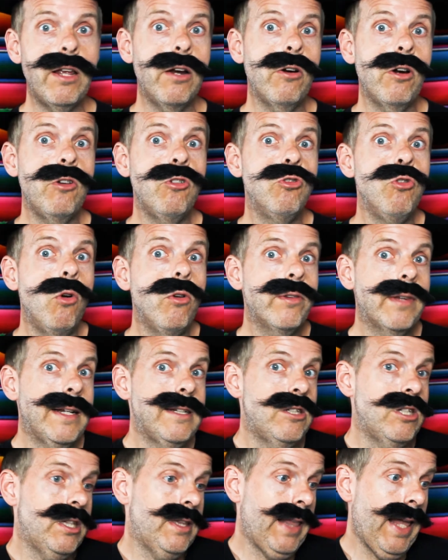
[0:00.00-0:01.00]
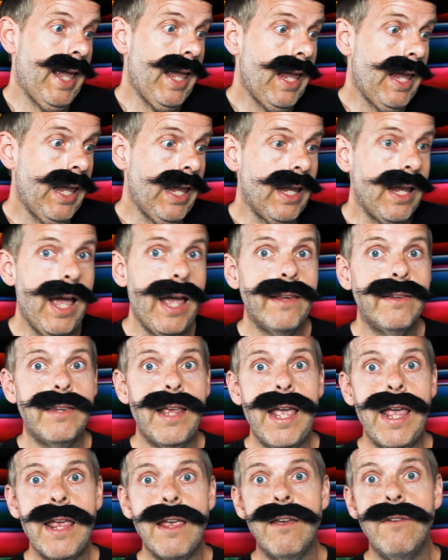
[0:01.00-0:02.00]
there is no such thing as
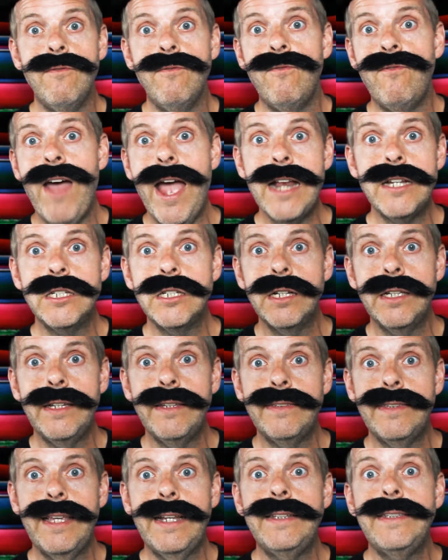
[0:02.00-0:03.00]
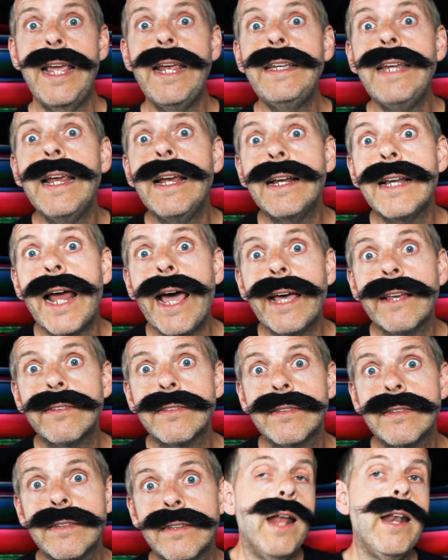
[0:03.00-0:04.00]
a evangelistic dating
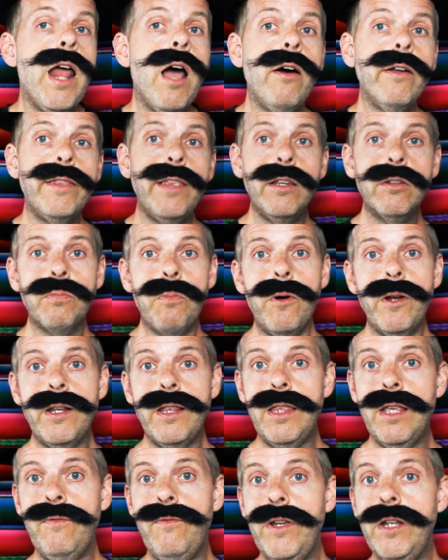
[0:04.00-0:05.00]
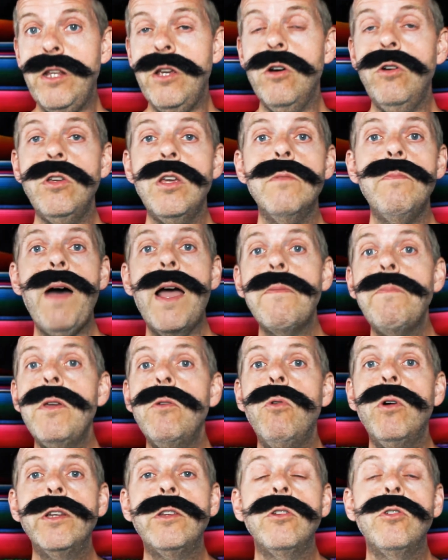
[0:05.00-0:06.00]
class. And now at this point in the video, you might be
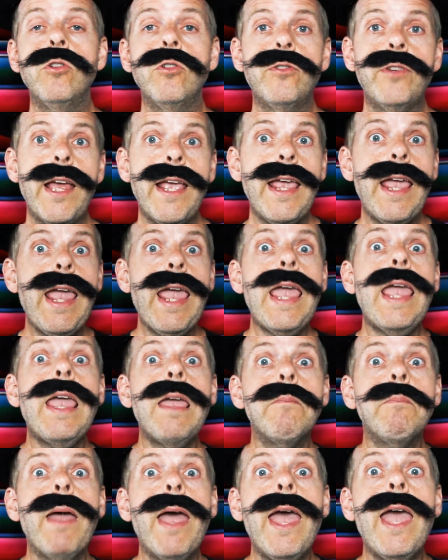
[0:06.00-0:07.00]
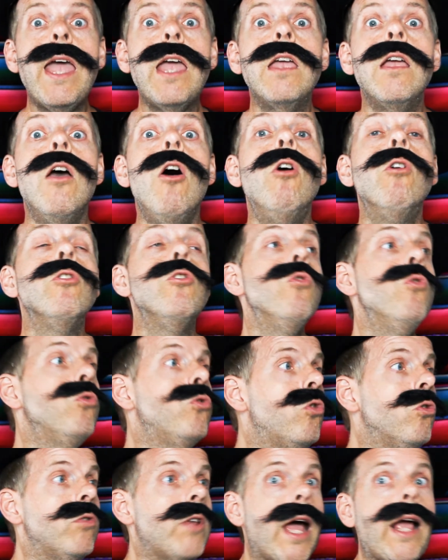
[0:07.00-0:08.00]
wanting to say, Imhe, you
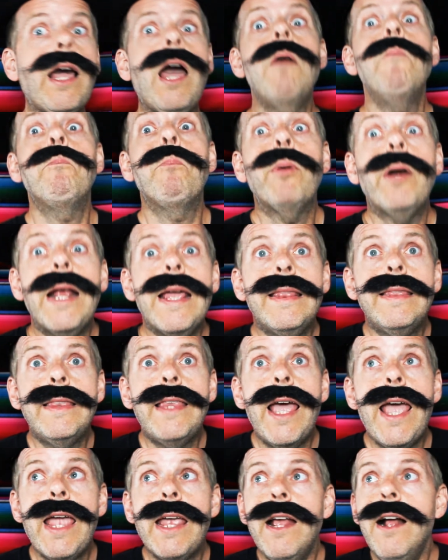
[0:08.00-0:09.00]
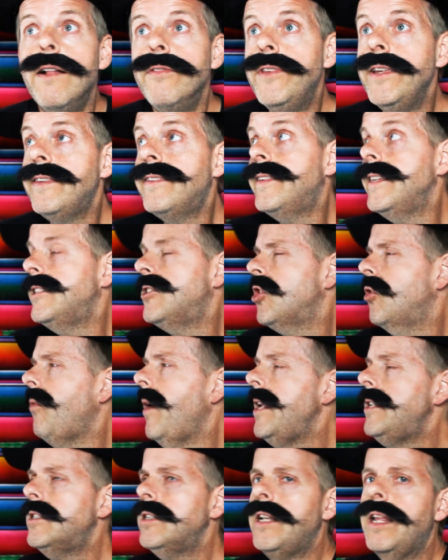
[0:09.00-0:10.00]
do not comprende. This
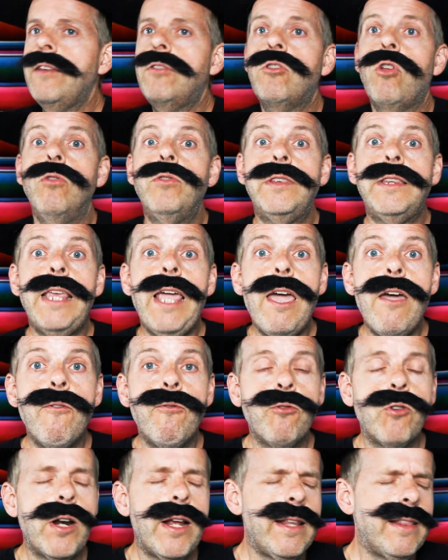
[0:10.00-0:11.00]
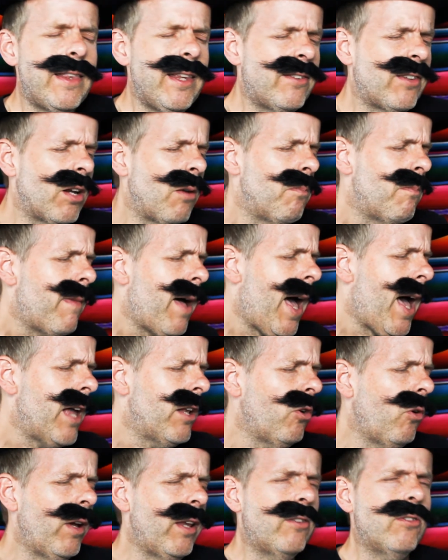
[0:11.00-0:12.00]
situation is so different. This
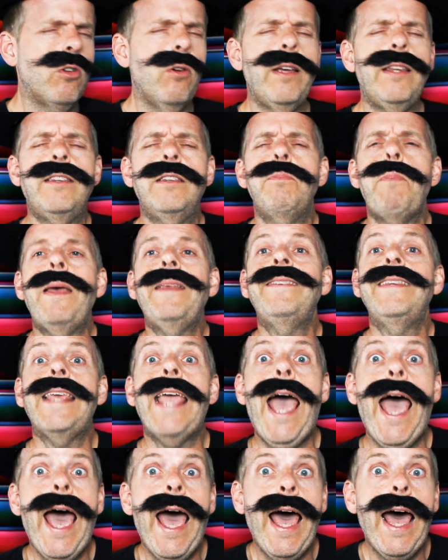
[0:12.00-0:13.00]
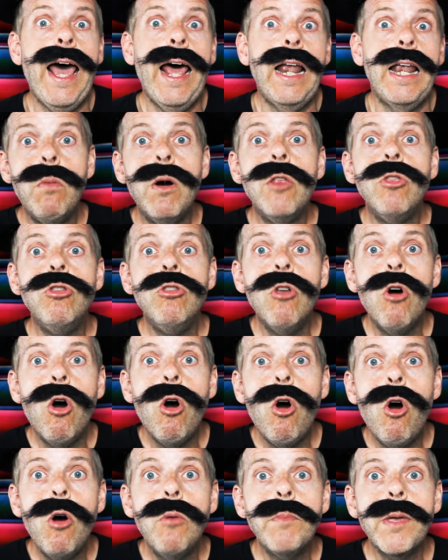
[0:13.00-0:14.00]
hermano is so especial. But
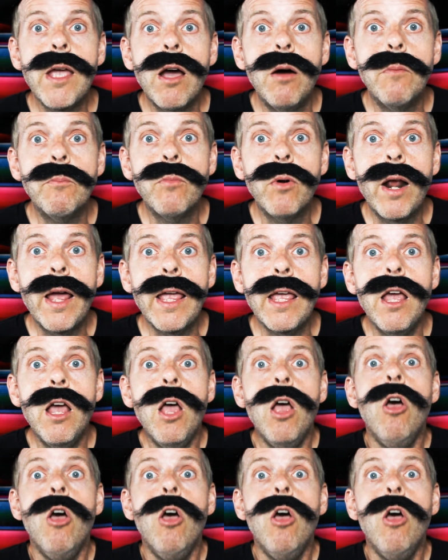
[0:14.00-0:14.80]
no, mi hombre.